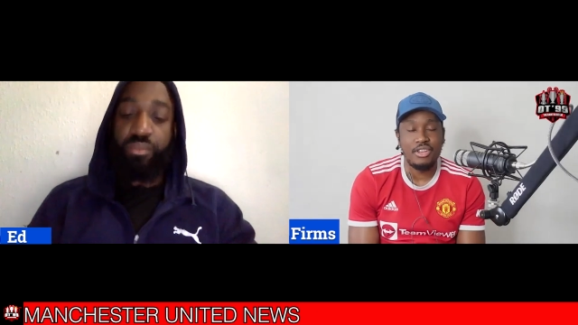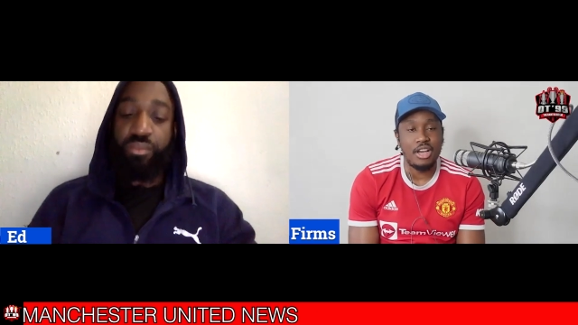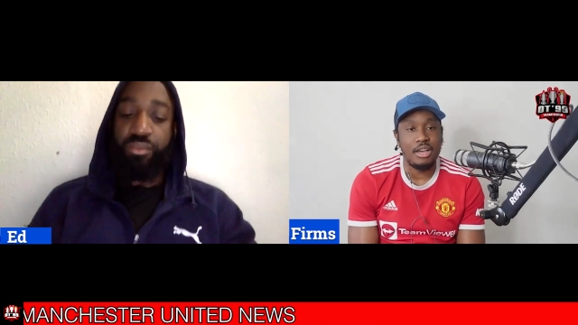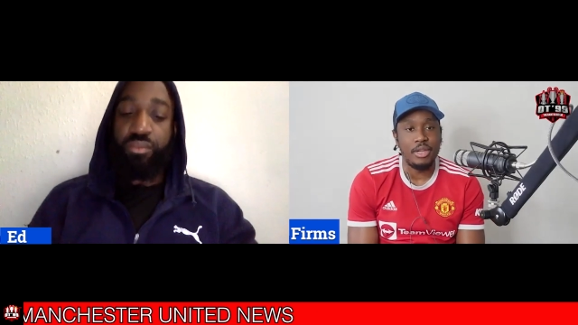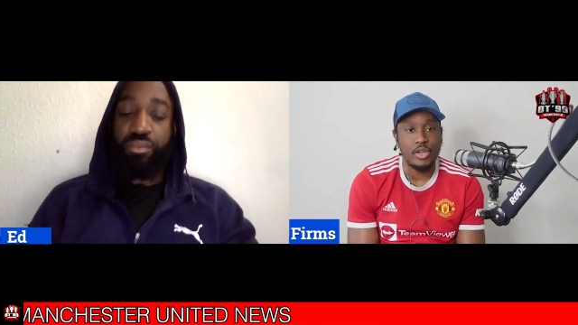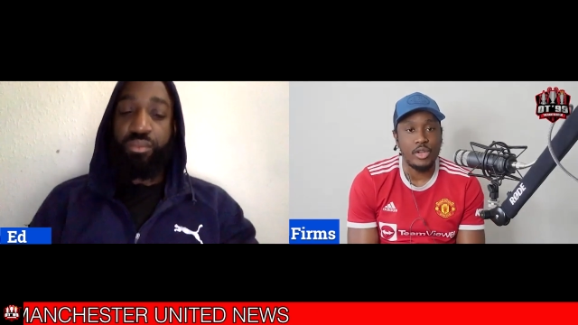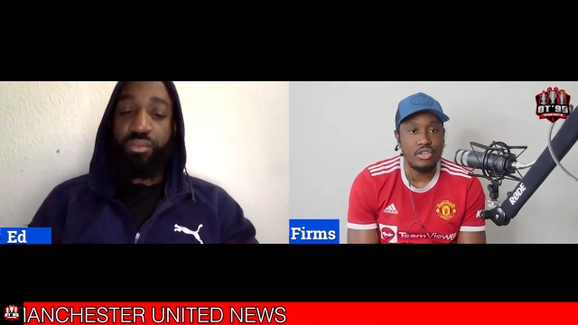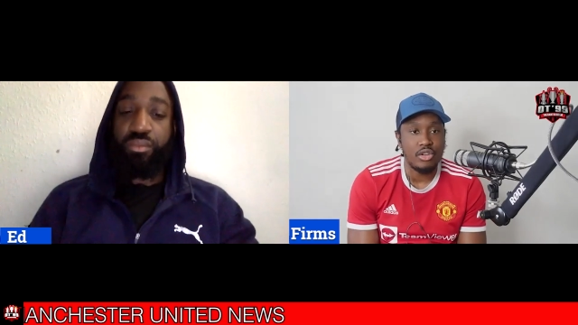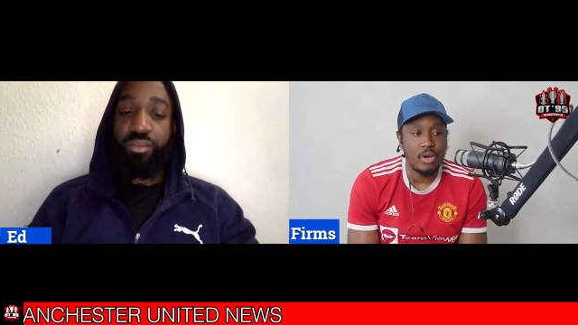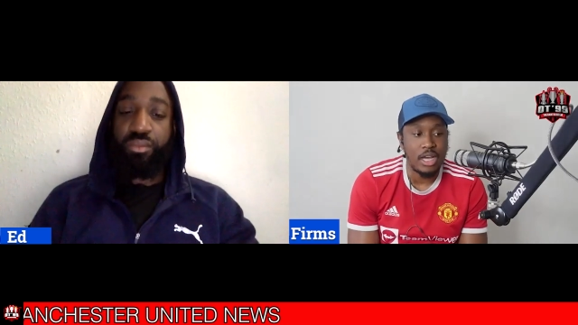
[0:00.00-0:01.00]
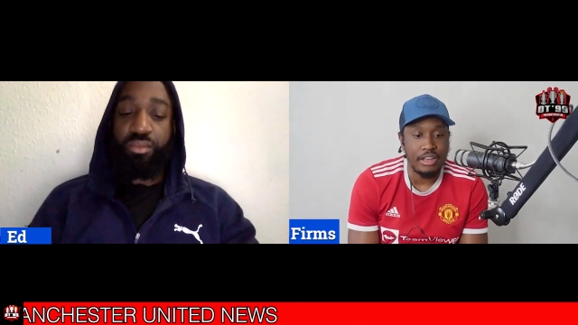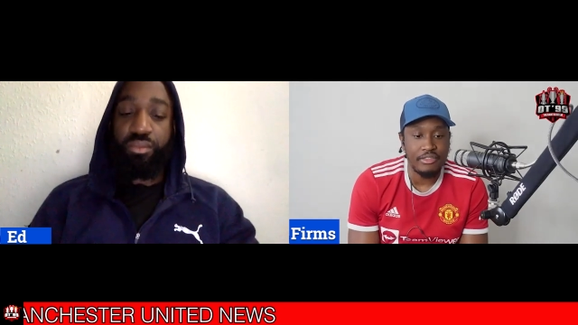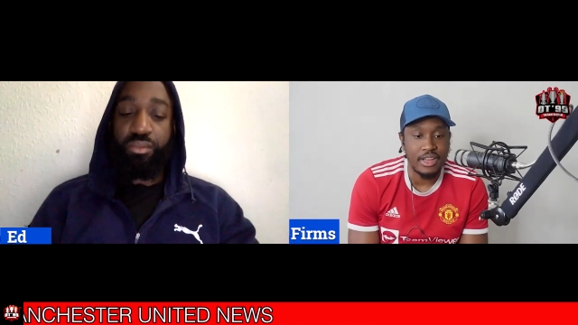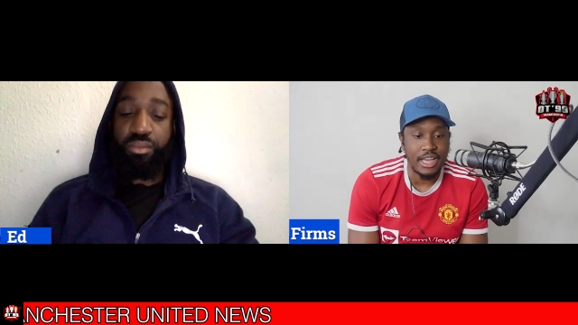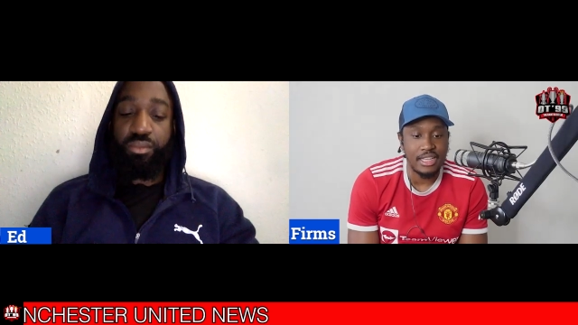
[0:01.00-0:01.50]
Speaker 1: You know what I mean? When you don't
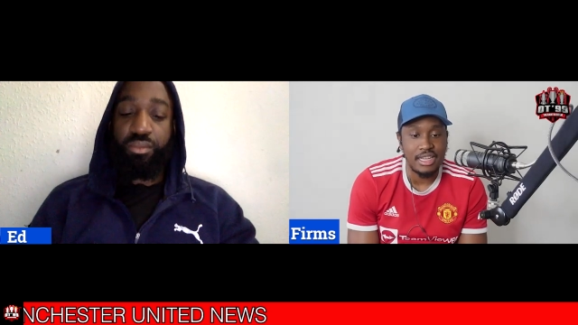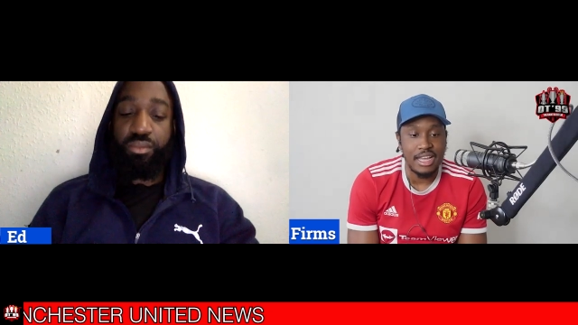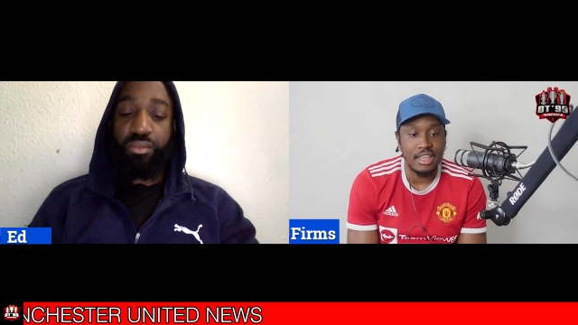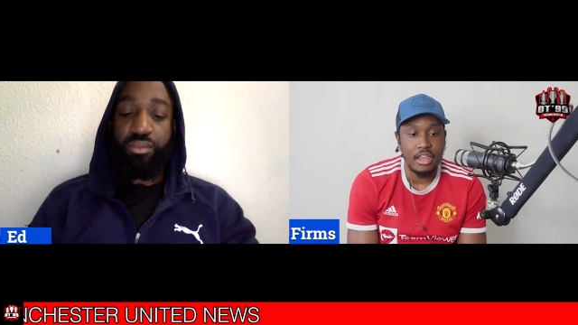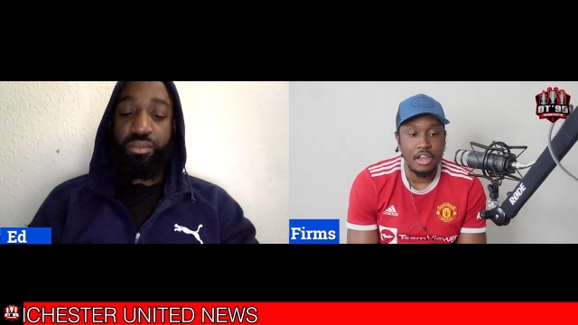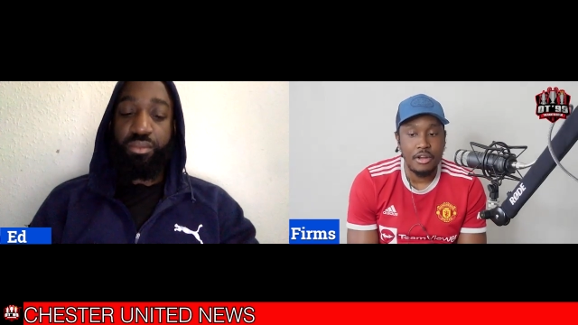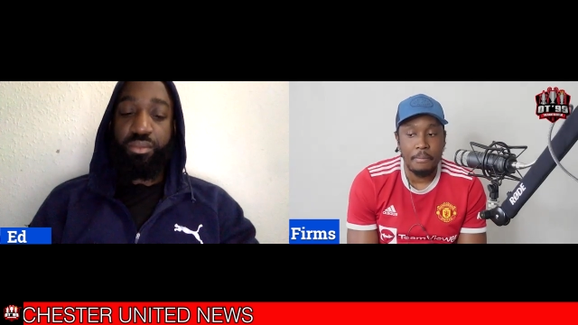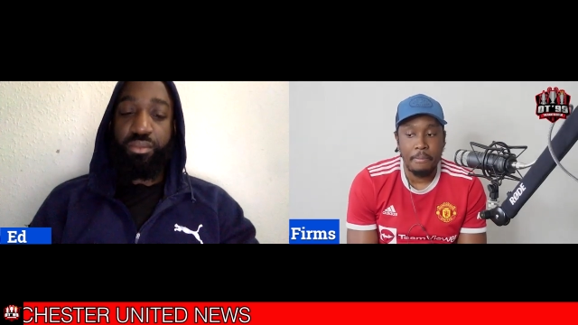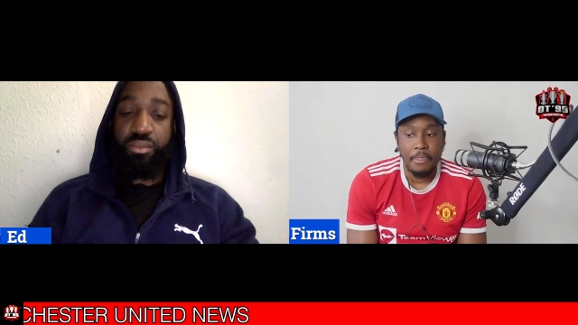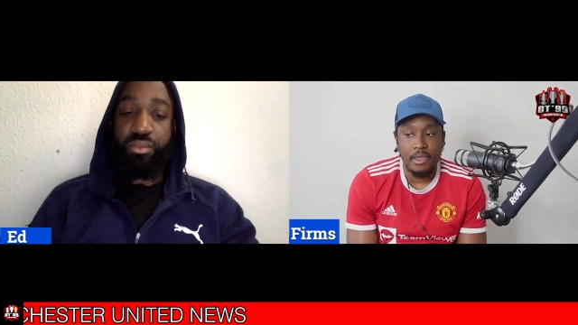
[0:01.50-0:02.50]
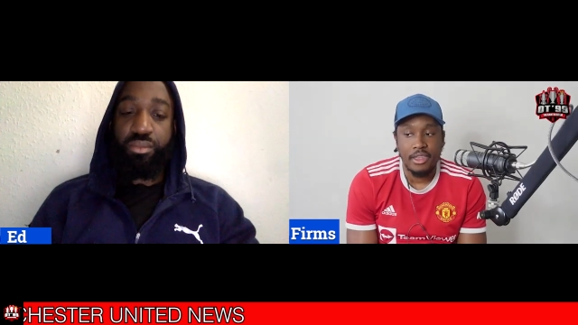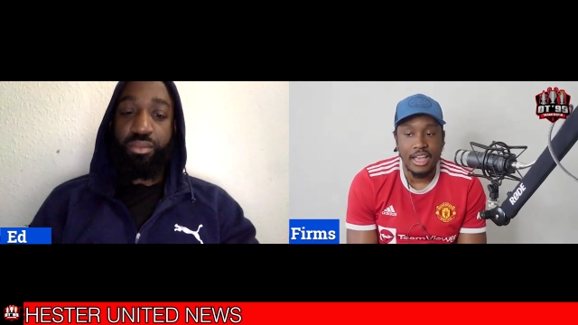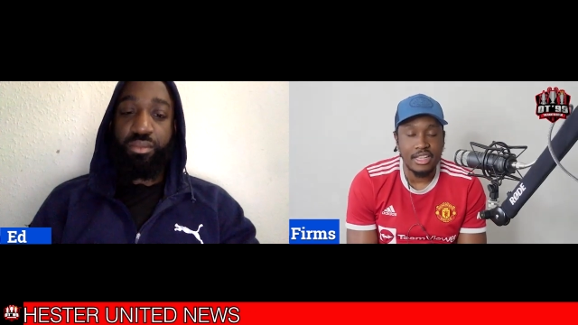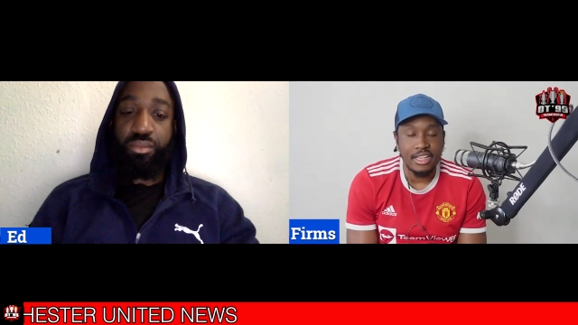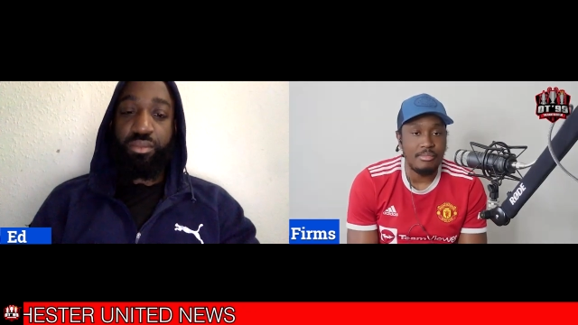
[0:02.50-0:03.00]
have guys like
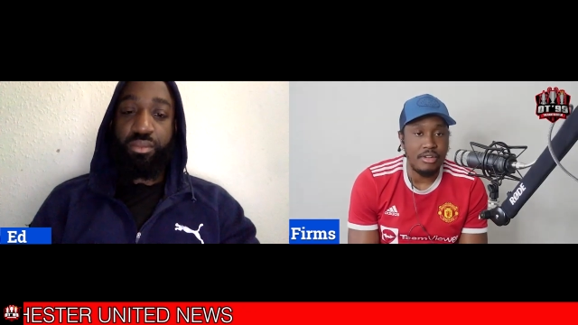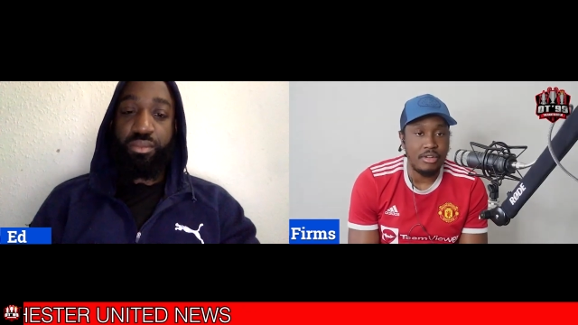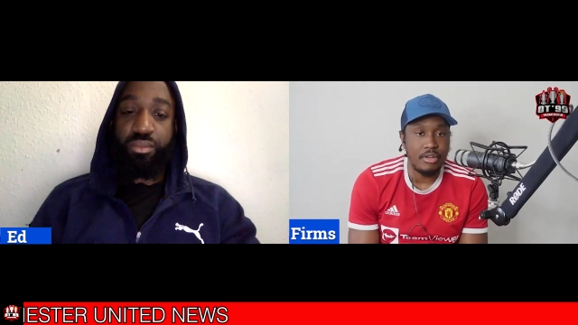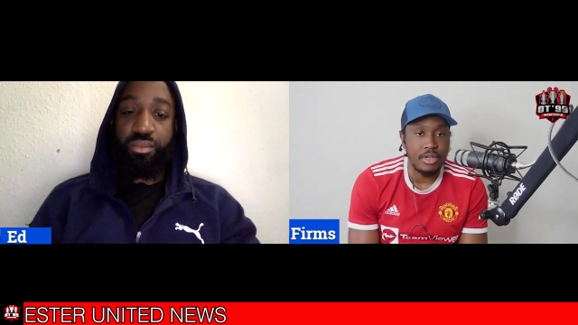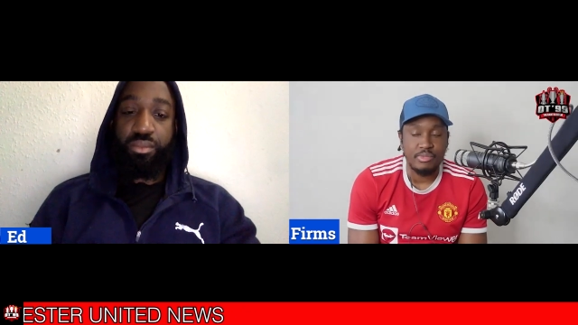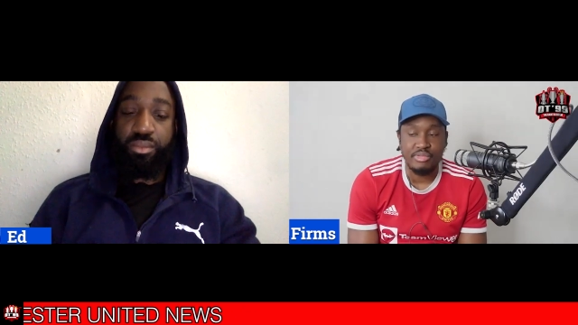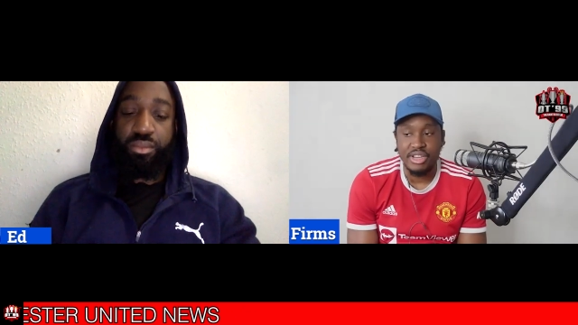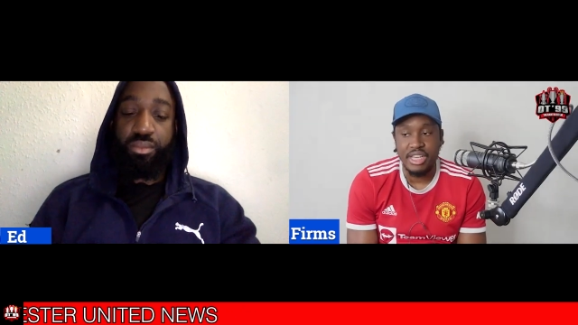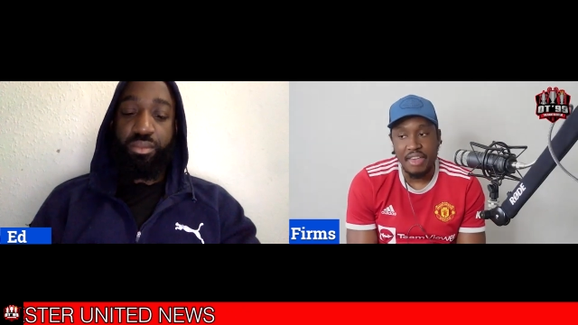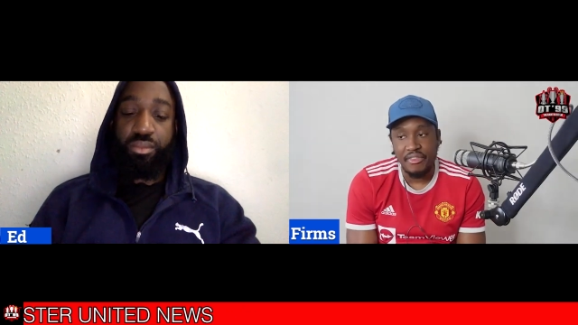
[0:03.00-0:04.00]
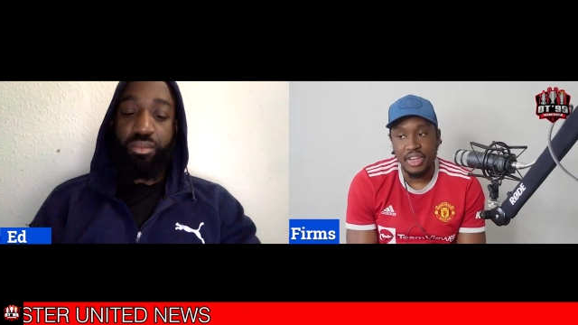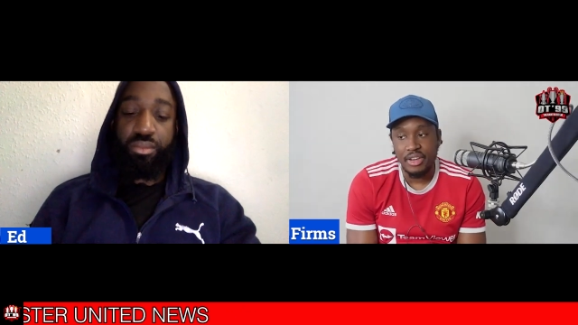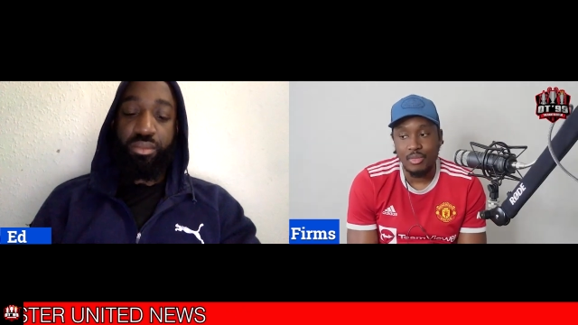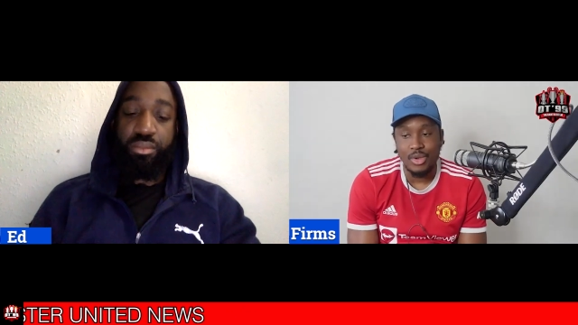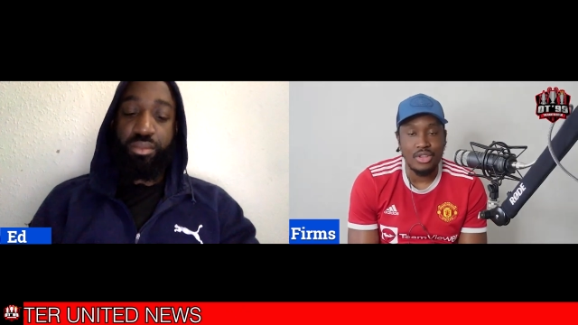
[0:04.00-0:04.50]
Casemiro, it's pretty evident.